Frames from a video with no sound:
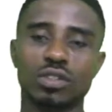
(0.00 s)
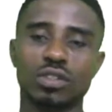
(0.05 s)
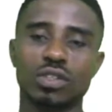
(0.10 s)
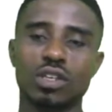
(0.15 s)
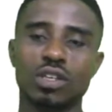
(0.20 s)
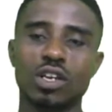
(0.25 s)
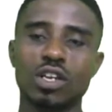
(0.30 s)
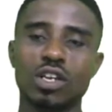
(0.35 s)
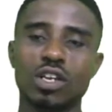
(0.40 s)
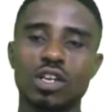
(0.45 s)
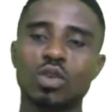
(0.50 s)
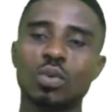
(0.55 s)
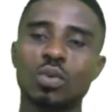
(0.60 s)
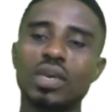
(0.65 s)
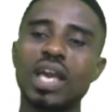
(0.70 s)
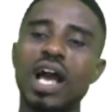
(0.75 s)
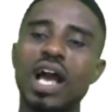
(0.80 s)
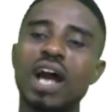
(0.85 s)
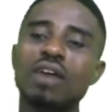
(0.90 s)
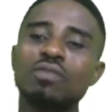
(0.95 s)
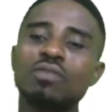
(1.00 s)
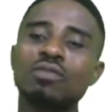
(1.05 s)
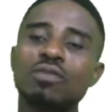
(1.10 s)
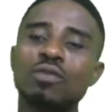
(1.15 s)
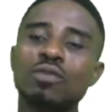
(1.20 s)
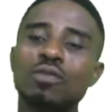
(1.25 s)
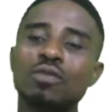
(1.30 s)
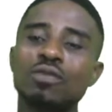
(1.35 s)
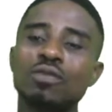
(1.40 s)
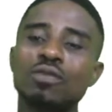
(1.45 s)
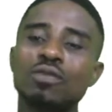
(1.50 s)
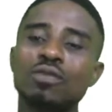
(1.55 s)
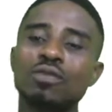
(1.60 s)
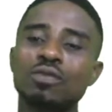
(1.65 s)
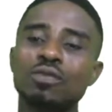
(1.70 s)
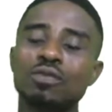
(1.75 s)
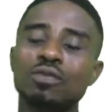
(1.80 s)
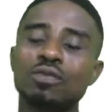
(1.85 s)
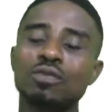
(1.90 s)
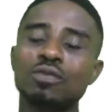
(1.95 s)
So we have
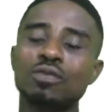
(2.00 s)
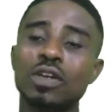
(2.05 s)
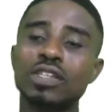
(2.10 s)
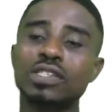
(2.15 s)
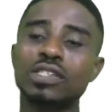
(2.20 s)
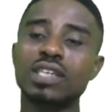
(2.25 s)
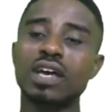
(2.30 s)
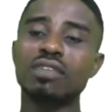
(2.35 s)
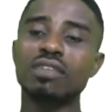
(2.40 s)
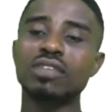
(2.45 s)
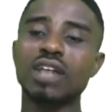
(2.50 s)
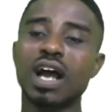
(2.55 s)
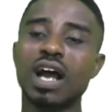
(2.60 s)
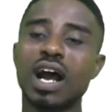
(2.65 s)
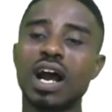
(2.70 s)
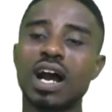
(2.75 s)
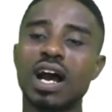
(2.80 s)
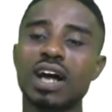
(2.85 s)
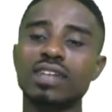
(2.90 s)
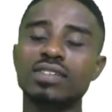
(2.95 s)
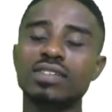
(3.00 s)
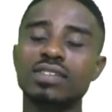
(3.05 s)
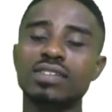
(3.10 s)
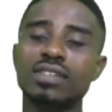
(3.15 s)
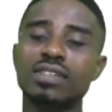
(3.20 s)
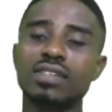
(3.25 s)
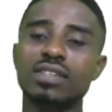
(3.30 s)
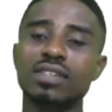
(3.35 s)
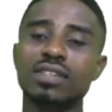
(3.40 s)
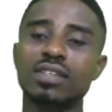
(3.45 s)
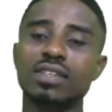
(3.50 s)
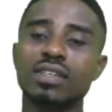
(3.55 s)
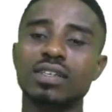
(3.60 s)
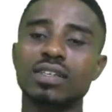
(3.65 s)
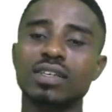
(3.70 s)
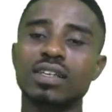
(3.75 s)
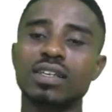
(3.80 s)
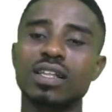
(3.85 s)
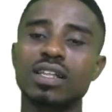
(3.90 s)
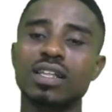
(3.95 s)
47 hours,
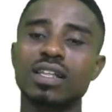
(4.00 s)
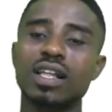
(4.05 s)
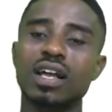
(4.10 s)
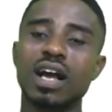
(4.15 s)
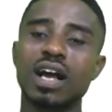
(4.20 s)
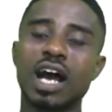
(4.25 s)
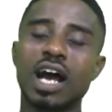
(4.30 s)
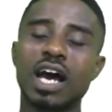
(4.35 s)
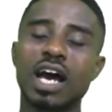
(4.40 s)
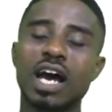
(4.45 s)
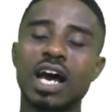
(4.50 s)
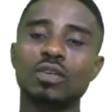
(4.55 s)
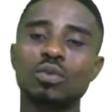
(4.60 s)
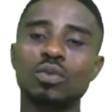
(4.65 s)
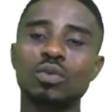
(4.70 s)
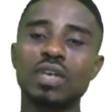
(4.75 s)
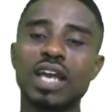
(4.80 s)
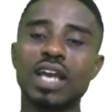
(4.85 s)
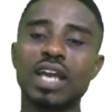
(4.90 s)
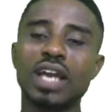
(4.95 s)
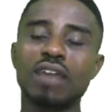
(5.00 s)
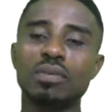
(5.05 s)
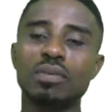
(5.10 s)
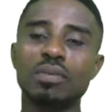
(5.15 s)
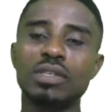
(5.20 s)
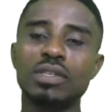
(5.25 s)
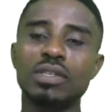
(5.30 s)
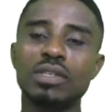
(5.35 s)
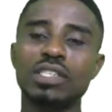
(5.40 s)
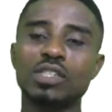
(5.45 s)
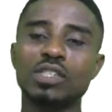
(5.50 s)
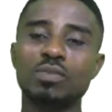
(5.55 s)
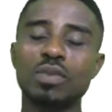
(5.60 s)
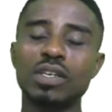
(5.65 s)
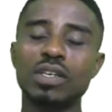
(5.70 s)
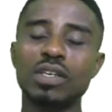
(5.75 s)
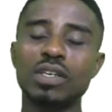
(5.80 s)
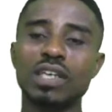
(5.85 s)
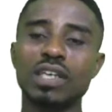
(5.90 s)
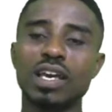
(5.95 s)
and we have a missing space
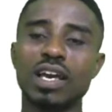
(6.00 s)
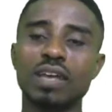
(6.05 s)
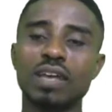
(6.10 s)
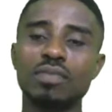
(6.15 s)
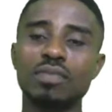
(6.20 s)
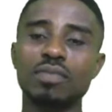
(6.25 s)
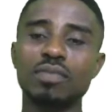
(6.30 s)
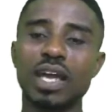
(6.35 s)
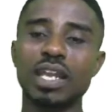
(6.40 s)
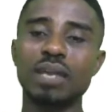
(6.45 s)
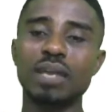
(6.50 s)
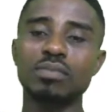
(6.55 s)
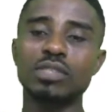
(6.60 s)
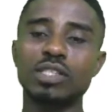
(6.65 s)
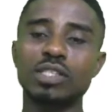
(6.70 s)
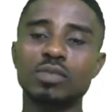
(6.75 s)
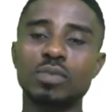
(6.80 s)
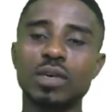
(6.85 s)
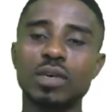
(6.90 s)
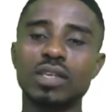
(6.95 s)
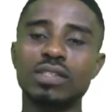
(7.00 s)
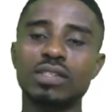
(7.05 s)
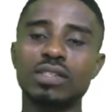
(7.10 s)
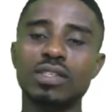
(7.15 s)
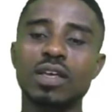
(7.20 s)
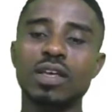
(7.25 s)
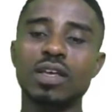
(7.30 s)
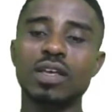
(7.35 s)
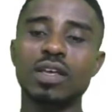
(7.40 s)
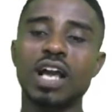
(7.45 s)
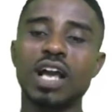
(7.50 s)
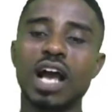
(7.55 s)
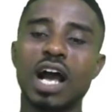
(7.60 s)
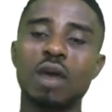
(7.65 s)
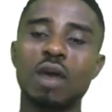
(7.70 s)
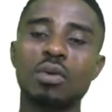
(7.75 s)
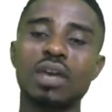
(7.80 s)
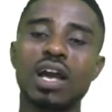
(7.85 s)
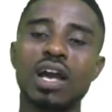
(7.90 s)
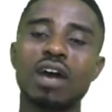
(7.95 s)
here, an empty space, and we
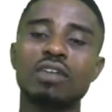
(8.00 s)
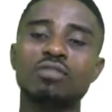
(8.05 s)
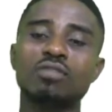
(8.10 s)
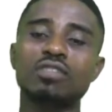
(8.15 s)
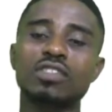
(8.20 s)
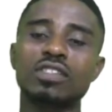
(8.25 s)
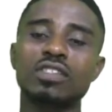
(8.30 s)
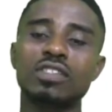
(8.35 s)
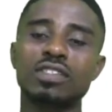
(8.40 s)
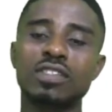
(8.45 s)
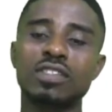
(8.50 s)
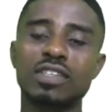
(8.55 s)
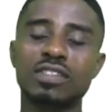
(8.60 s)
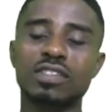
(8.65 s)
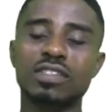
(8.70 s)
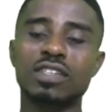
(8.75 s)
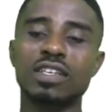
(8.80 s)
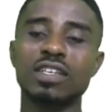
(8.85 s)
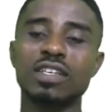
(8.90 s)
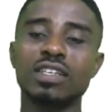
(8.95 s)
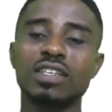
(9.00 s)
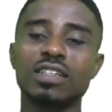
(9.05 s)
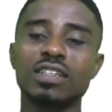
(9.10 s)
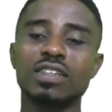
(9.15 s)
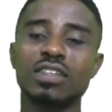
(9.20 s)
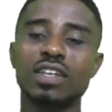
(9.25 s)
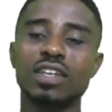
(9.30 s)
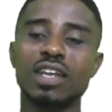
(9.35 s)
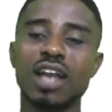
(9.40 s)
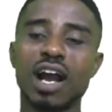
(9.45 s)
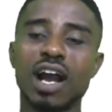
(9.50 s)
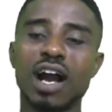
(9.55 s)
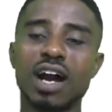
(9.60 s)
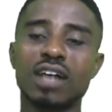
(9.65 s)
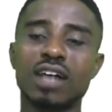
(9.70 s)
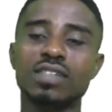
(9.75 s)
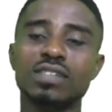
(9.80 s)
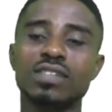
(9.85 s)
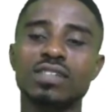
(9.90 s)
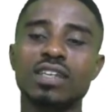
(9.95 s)
have 63
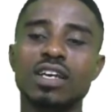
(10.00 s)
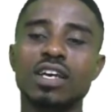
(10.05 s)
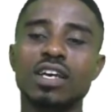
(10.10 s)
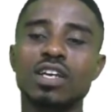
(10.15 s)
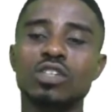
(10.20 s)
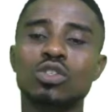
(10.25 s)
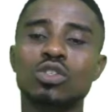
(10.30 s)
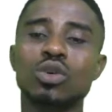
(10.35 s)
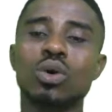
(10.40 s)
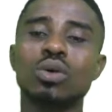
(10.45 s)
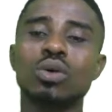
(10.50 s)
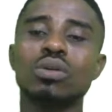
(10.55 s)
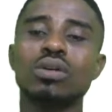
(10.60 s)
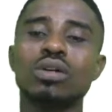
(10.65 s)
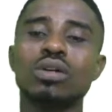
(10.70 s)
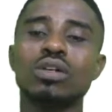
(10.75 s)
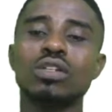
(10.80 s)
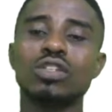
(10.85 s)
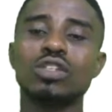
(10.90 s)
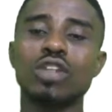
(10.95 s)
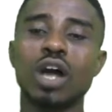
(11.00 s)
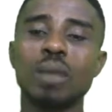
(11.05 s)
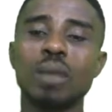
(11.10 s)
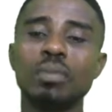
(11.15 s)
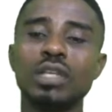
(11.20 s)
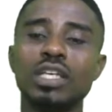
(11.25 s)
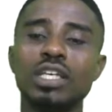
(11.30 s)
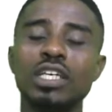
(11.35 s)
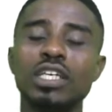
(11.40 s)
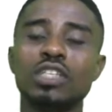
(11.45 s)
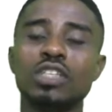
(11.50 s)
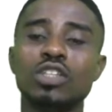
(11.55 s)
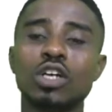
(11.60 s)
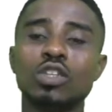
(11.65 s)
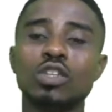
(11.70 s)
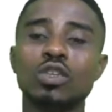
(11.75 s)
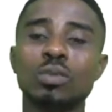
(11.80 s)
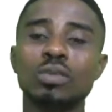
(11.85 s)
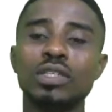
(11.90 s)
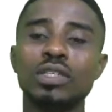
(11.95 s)
hours. So normally it ought to
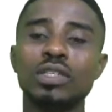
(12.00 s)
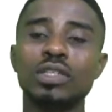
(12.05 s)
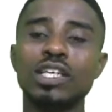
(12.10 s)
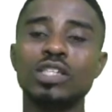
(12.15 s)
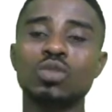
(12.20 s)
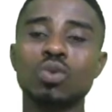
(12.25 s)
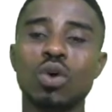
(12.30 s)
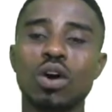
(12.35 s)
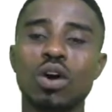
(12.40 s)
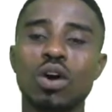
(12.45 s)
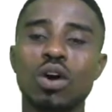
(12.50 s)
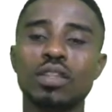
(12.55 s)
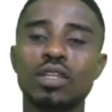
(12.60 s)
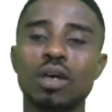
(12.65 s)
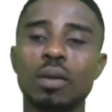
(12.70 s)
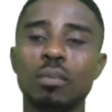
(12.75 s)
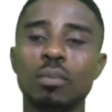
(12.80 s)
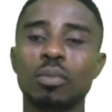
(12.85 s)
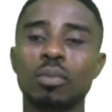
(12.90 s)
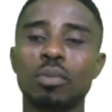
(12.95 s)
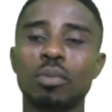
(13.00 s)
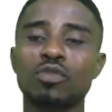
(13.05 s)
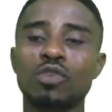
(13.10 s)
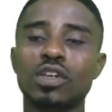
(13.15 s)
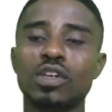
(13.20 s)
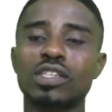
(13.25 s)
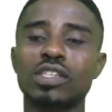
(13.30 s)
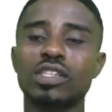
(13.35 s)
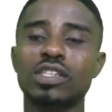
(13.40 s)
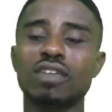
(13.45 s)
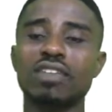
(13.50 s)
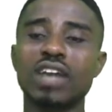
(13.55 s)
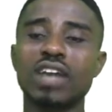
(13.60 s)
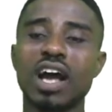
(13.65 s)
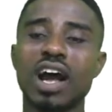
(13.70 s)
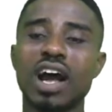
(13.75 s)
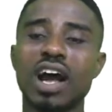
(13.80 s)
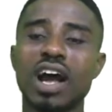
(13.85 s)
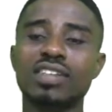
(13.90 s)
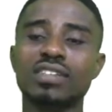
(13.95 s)
be this one plus 47
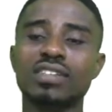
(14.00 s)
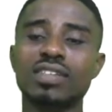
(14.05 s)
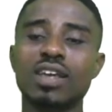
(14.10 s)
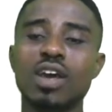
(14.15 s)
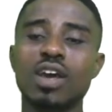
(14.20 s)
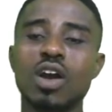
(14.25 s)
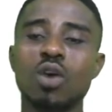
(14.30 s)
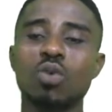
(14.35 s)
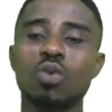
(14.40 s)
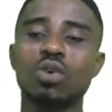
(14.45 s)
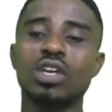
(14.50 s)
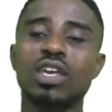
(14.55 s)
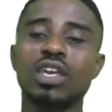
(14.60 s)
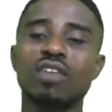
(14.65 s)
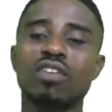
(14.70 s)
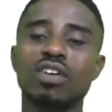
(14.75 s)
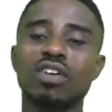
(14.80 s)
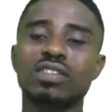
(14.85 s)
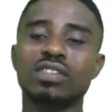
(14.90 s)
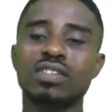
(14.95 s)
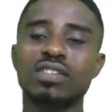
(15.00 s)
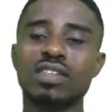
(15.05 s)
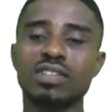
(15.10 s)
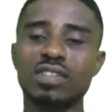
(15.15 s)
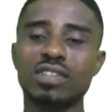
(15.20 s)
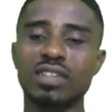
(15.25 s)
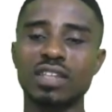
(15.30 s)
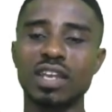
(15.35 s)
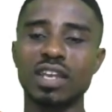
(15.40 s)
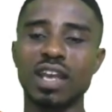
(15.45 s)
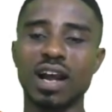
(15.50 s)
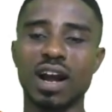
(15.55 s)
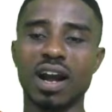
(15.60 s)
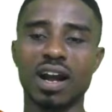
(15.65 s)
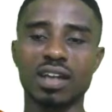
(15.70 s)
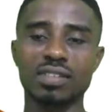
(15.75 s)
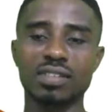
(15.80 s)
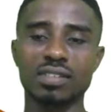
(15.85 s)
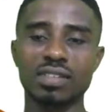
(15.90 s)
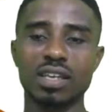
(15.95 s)
hours will give us 63
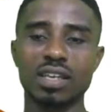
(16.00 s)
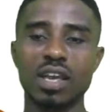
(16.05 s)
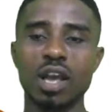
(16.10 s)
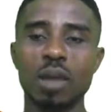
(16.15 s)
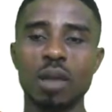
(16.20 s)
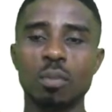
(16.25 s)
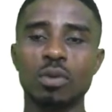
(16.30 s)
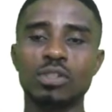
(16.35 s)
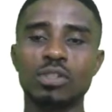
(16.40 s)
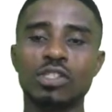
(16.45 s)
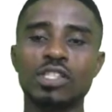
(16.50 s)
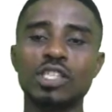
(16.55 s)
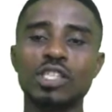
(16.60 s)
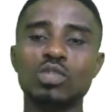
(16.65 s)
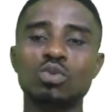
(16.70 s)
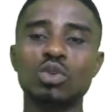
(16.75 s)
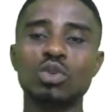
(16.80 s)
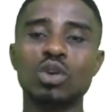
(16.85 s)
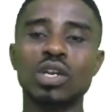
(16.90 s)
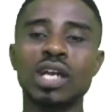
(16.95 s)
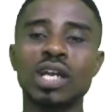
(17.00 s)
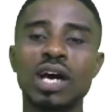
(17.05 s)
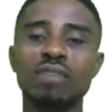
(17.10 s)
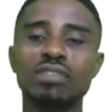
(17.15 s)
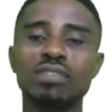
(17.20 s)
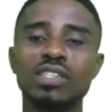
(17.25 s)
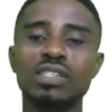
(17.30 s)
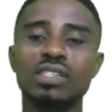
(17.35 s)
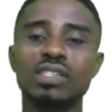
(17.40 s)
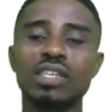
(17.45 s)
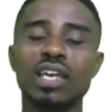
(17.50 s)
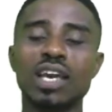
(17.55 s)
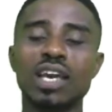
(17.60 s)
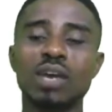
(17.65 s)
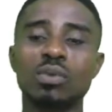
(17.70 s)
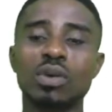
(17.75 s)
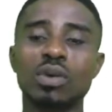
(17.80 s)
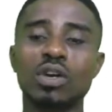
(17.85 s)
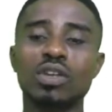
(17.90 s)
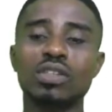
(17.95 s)
hours. But since we don't have this here, we're
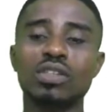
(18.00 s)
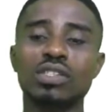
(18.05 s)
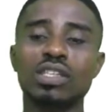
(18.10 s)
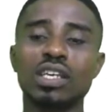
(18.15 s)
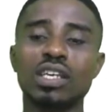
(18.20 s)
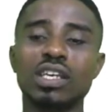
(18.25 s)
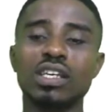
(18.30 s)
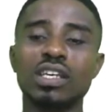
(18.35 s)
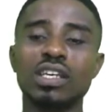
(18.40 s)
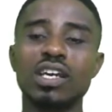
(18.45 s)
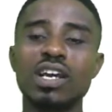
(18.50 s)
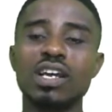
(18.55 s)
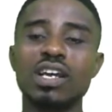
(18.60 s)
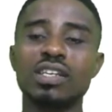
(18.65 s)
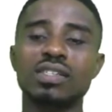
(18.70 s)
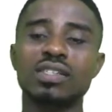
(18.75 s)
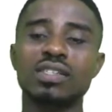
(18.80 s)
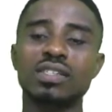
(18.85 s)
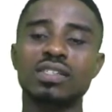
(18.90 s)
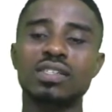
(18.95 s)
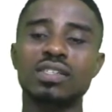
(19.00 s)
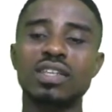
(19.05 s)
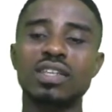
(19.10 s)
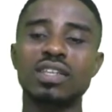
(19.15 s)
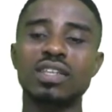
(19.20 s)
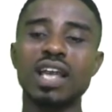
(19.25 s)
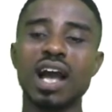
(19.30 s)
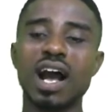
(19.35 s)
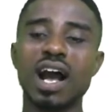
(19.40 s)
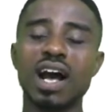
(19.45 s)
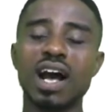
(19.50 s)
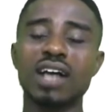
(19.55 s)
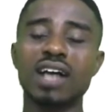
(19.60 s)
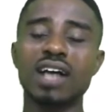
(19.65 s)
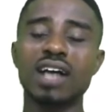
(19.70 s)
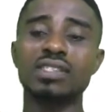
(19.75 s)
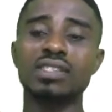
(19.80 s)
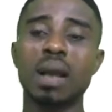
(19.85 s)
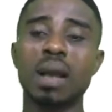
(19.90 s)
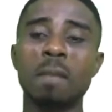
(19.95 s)
going to say 63
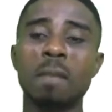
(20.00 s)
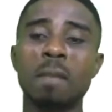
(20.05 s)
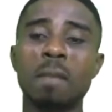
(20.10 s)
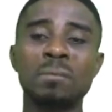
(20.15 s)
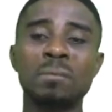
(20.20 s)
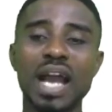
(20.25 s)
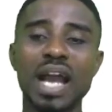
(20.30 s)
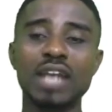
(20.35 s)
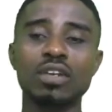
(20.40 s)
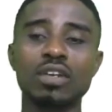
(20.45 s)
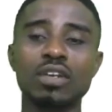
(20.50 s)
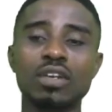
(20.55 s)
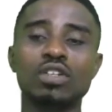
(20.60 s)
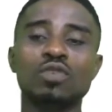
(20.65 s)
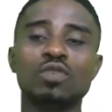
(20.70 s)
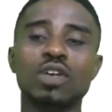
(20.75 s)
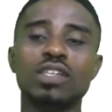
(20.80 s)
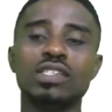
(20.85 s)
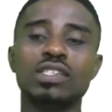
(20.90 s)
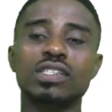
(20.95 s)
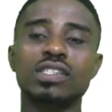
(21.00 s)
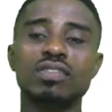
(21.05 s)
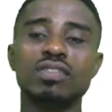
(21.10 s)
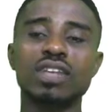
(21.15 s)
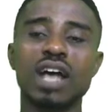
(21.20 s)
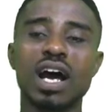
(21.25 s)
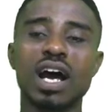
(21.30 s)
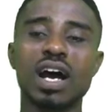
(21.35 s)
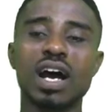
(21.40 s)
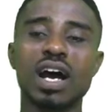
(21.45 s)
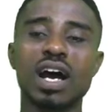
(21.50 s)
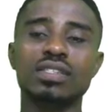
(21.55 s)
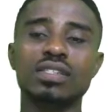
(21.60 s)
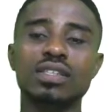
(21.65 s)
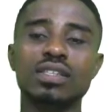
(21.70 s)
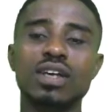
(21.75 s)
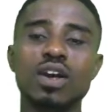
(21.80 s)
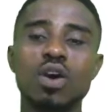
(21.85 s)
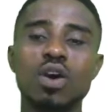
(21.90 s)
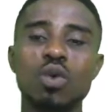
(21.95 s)
hours minus 47 hours
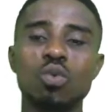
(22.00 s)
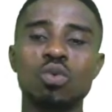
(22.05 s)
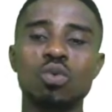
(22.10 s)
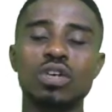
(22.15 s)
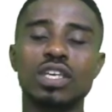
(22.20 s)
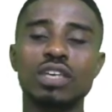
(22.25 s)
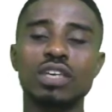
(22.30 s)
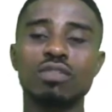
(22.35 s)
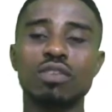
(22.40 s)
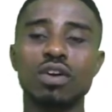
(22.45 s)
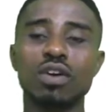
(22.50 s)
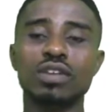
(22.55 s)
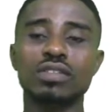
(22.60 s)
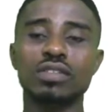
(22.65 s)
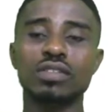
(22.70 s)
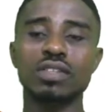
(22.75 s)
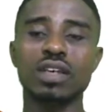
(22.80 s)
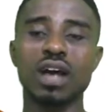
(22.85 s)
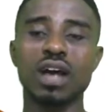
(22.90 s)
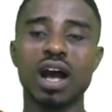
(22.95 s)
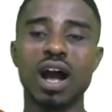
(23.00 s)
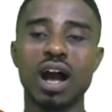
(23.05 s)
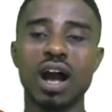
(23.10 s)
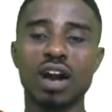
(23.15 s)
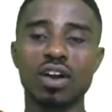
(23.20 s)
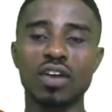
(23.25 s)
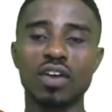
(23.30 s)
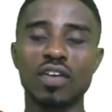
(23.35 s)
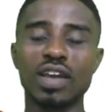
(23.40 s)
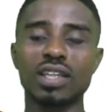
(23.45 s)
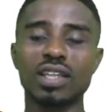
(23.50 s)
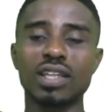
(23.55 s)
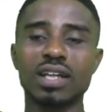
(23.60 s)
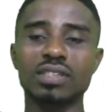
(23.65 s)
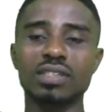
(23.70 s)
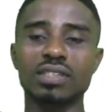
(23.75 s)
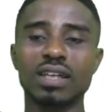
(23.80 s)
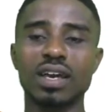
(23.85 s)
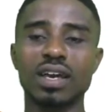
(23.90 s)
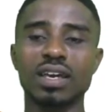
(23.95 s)
will give us our correct answer
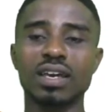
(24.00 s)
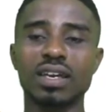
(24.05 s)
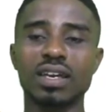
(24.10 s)
here.